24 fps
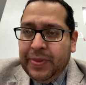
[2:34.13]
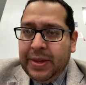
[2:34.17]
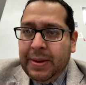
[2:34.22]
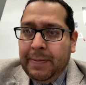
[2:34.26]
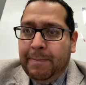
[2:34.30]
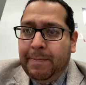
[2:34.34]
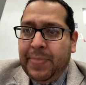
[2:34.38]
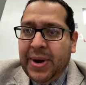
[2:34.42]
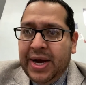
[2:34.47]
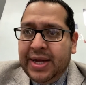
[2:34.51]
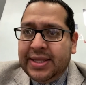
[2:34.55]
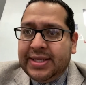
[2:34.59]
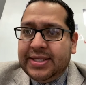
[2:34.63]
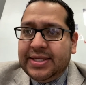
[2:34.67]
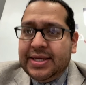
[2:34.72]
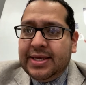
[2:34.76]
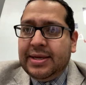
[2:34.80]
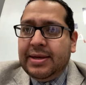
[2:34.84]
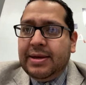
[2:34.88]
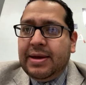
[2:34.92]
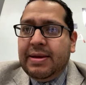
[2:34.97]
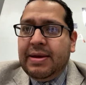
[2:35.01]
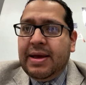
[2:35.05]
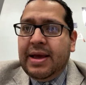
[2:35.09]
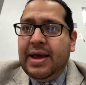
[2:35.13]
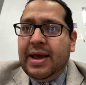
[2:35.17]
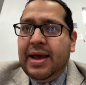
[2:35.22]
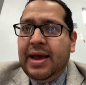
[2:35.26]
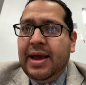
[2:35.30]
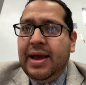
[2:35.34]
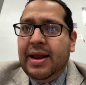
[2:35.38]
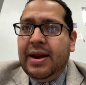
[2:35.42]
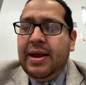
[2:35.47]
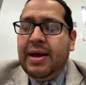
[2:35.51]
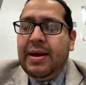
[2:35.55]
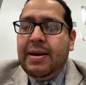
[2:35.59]
But
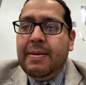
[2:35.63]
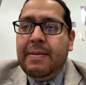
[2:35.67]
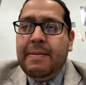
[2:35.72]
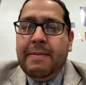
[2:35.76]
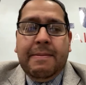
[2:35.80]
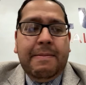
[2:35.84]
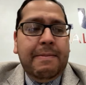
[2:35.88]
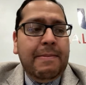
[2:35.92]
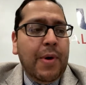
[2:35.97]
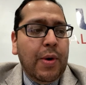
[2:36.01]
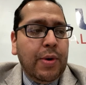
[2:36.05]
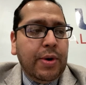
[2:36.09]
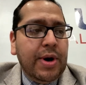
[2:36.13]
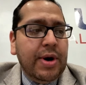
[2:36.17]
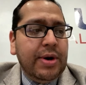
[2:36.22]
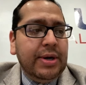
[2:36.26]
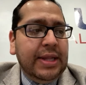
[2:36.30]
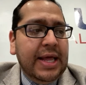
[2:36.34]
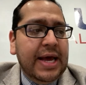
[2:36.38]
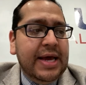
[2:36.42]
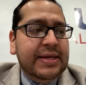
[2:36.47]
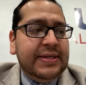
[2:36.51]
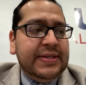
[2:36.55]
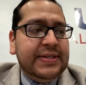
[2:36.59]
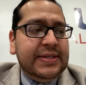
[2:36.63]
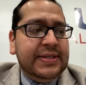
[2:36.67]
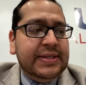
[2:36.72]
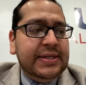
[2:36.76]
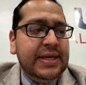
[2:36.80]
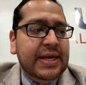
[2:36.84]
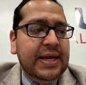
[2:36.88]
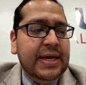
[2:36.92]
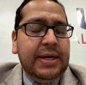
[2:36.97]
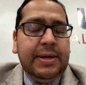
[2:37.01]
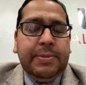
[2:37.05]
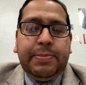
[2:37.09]
in more or less,
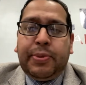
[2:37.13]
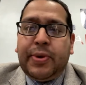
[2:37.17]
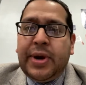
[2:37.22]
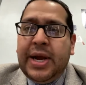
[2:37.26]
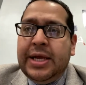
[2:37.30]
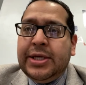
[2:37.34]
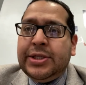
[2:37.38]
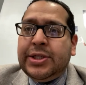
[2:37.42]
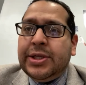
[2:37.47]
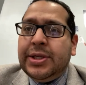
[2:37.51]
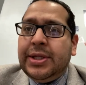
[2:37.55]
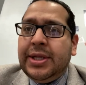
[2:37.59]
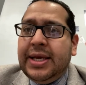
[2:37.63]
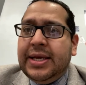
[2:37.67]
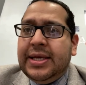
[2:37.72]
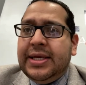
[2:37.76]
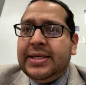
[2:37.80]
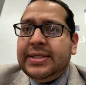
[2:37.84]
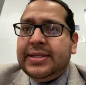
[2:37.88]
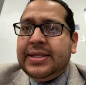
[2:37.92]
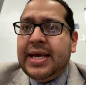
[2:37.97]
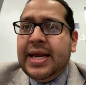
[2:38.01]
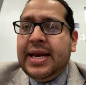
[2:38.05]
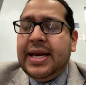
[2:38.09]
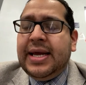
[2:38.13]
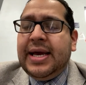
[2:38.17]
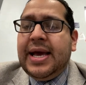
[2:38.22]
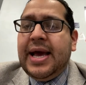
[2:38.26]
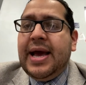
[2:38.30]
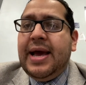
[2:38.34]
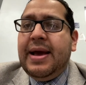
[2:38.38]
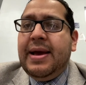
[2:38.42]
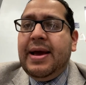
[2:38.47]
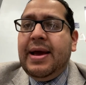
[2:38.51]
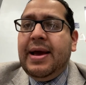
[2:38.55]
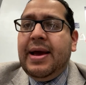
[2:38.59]
an appraisal is
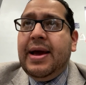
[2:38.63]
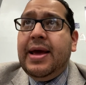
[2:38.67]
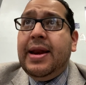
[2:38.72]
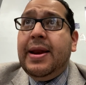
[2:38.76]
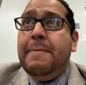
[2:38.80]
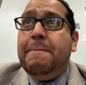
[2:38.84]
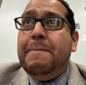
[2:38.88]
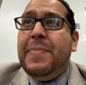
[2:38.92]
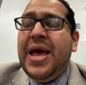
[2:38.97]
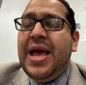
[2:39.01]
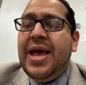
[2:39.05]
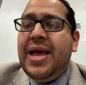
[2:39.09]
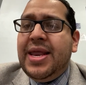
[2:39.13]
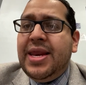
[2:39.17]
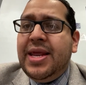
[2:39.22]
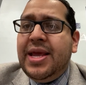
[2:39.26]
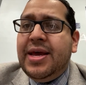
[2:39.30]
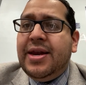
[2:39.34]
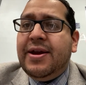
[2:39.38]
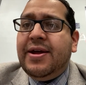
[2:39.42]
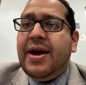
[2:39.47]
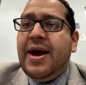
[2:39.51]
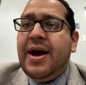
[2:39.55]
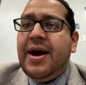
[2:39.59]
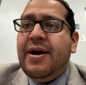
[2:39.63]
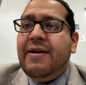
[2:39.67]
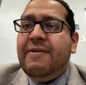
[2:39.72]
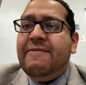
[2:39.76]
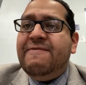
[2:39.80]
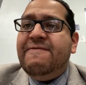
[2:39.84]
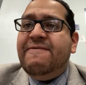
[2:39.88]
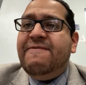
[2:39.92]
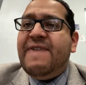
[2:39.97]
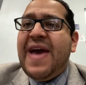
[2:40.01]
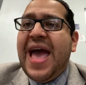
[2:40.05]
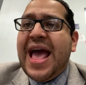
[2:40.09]
an opinion
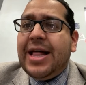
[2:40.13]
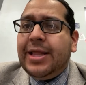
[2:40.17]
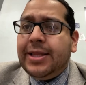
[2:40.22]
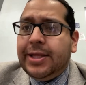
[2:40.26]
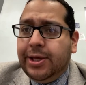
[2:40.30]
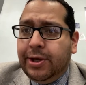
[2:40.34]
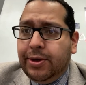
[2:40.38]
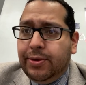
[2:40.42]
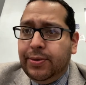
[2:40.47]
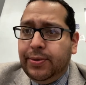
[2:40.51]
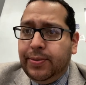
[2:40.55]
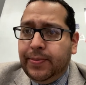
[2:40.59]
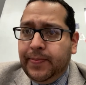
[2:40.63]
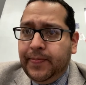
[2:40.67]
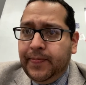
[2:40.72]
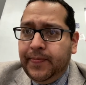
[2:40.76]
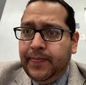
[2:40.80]
of value,